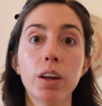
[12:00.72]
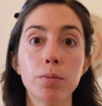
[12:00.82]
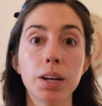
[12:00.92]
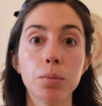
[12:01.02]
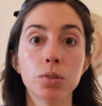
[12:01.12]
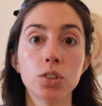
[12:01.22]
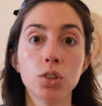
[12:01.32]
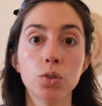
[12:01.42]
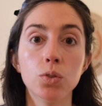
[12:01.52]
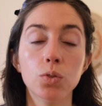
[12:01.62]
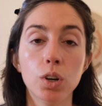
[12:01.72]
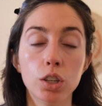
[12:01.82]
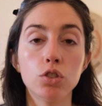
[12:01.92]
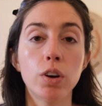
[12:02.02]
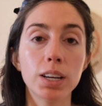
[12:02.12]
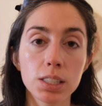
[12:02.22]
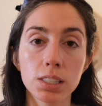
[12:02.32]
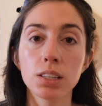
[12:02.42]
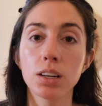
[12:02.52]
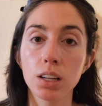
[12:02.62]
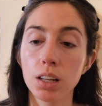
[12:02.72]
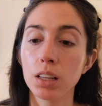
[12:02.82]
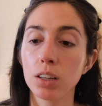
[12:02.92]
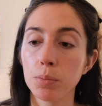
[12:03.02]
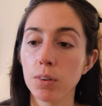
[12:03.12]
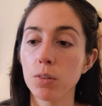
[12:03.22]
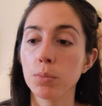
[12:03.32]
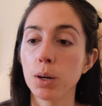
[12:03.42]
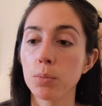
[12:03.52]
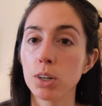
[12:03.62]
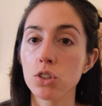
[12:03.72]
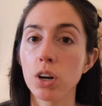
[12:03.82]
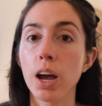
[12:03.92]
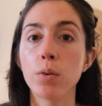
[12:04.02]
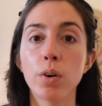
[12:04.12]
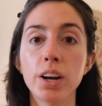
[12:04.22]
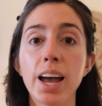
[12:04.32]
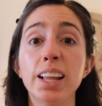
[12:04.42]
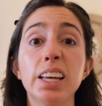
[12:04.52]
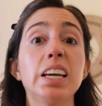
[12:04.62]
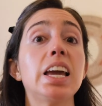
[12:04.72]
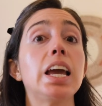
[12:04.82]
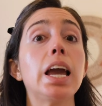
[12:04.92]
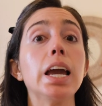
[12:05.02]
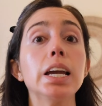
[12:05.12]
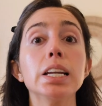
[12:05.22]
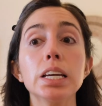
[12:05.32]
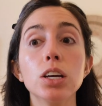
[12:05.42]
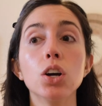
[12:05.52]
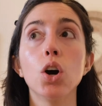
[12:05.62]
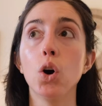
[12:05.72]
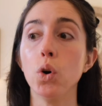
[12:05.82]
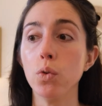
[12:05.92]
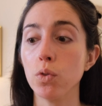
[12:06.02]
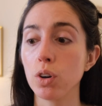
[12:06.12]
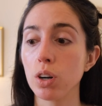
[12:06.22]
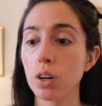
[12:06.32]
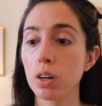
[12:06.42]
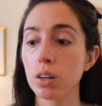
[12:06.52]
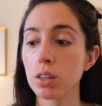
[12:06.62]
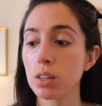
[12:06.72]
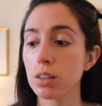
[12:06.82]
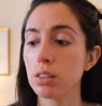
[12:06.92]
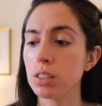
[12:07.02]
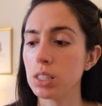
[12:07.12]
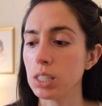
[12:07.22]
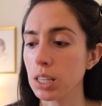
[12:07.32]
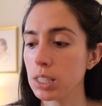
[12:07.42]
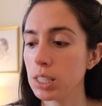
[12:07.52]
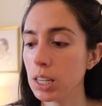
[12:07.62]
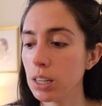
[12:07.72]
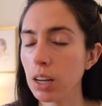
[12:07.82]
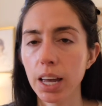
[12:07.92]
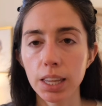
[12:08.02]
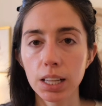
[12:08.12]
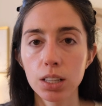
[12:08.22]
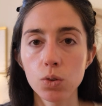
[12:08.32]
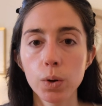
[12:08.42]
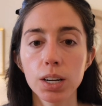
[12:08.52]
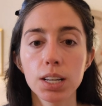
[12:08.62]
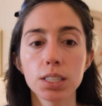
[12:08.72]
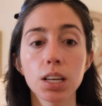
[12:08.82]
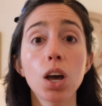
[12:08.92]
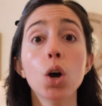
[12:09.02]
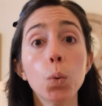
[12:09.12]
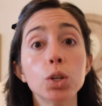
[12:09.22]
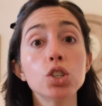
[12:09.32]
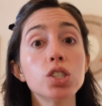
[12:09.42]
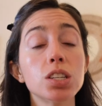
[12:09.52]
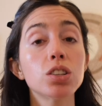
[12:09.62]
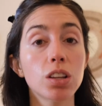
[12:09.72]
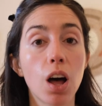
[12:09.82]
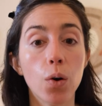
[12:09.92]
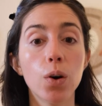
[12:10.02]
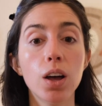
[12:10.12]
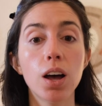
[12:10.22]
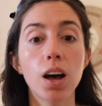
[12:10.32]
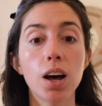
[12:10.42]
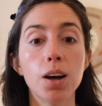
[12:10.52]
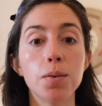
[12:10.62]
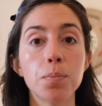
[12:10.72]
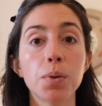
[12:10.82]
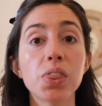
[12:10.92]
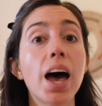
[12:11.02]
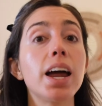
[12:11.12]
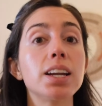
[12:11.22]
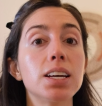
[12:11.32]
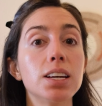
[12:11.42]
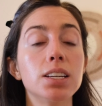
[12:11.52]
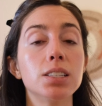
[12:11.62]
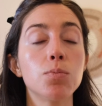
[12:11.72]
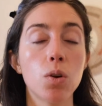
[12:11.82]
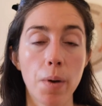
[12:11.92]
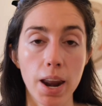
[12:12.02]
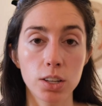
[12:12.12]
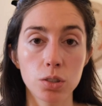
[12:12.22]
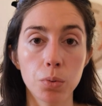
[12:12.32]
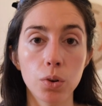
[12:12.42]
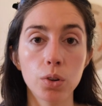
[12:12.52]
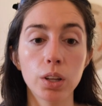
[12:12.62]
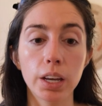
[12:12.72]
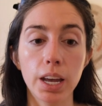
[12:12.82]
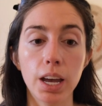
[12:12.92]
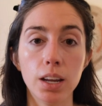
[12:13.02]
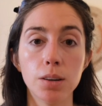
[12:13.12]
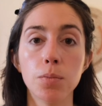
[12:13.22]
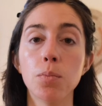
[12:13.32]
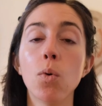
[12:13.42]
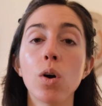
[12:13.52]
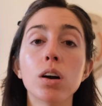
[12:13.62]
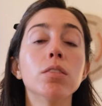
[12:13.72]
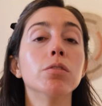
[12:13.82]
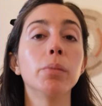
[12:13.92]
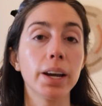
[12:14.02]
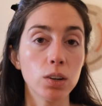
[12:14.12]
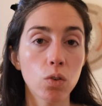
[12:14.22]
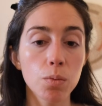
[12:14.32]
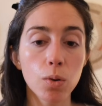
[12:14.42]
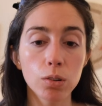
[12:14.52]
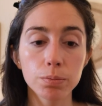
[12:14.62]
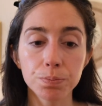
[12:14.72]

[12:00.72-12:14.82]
I've been able to address a little bit of the blood pressure, I run at like 80 over 60, I think that's what it is, which is still low, but that is more manageable and more of my normal.